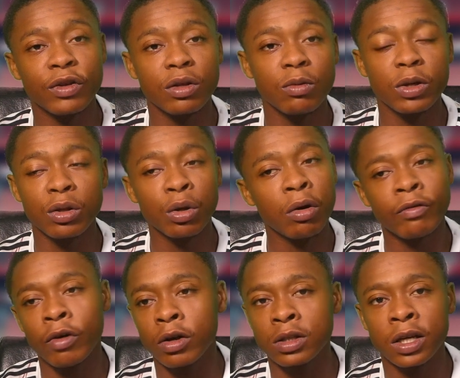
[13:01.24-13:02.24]
in the window
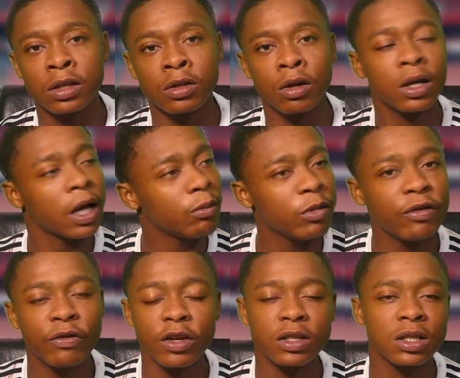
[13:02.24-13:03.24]
of Arteta. Can
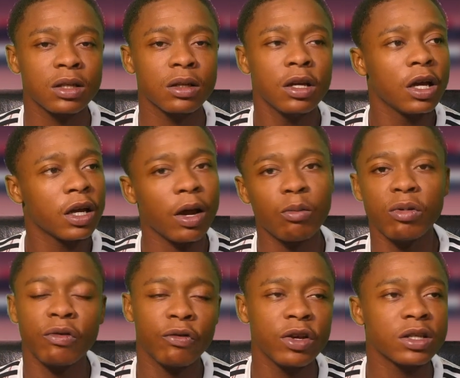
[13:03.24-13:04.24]

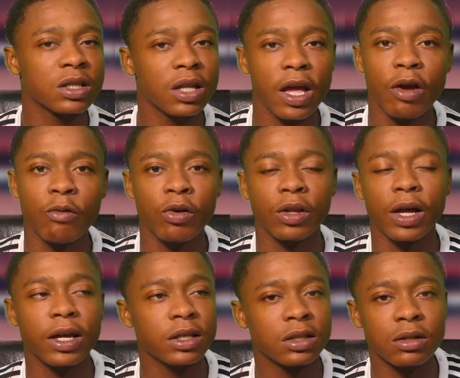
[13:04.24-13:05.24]
we fix an area
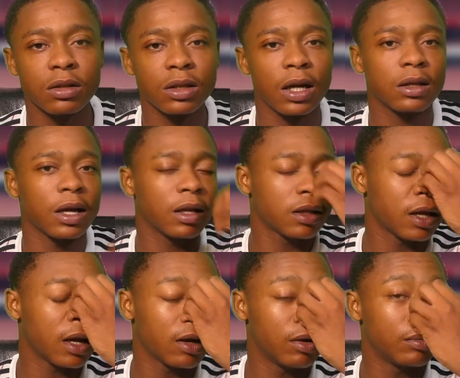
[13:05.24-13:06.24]
that isn't
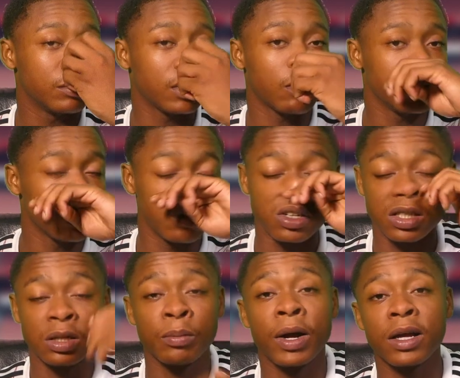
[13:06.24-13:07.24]
that we don't
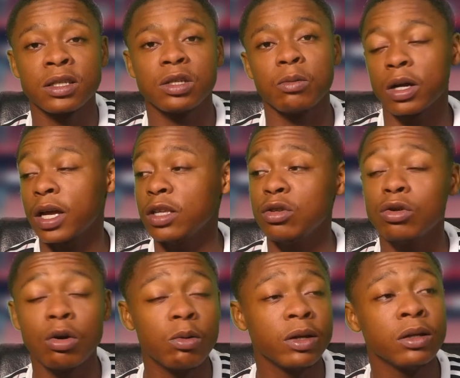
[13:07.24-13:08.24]
need to buy someone? Can you
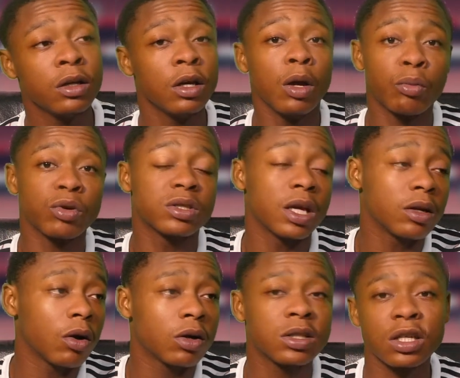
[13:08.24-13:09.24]
go and
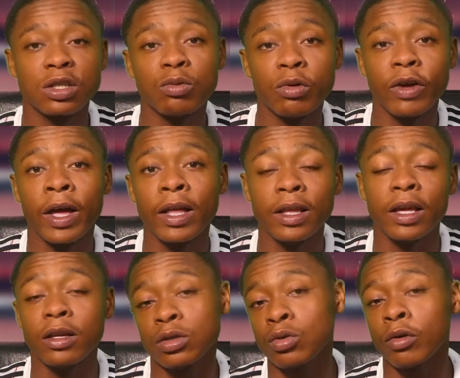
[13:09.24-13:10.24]
present Arteta with a
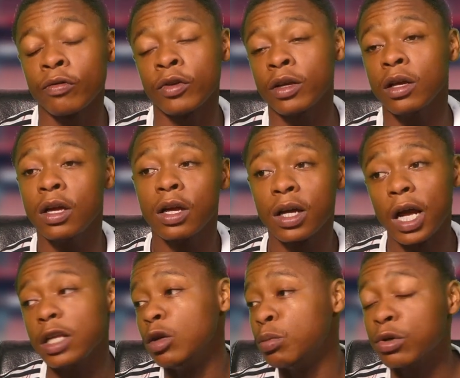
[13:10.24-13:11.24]
headache sort of thing?
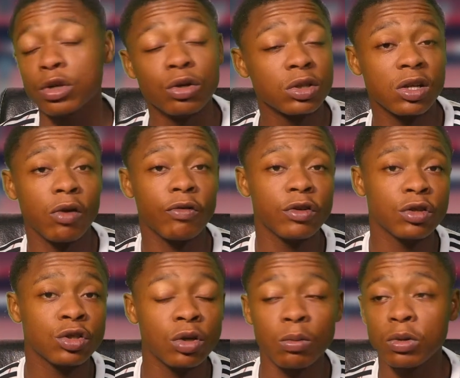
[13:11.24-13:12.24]
Can you put yourself in
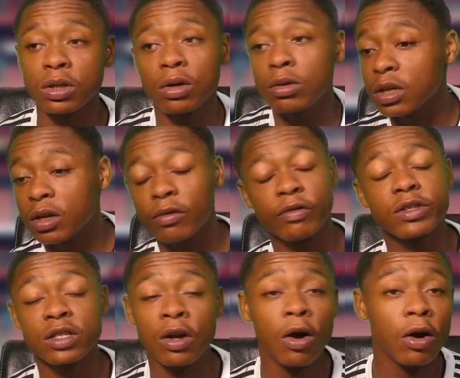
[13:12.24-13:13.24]
the shop window to
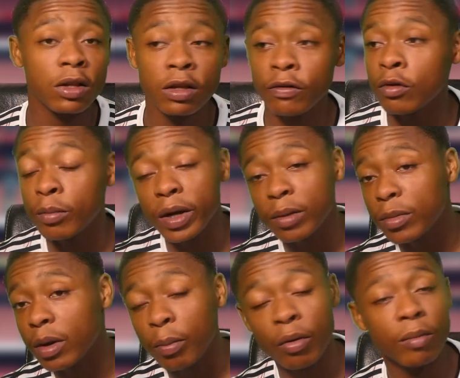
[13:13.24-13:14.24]
convince Cardiff or
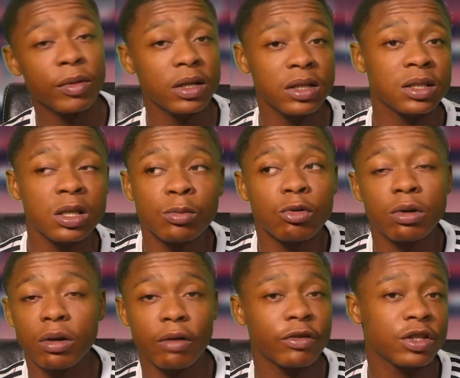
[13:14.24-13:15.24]
maybe a Premier League team or
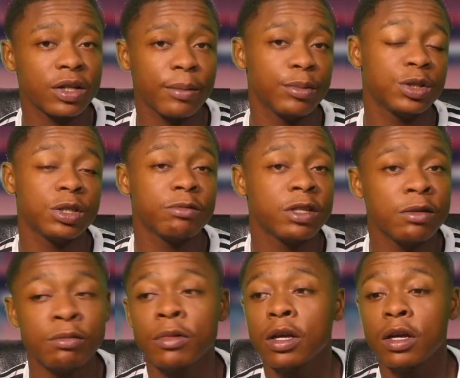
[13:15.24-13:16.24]
another Championship team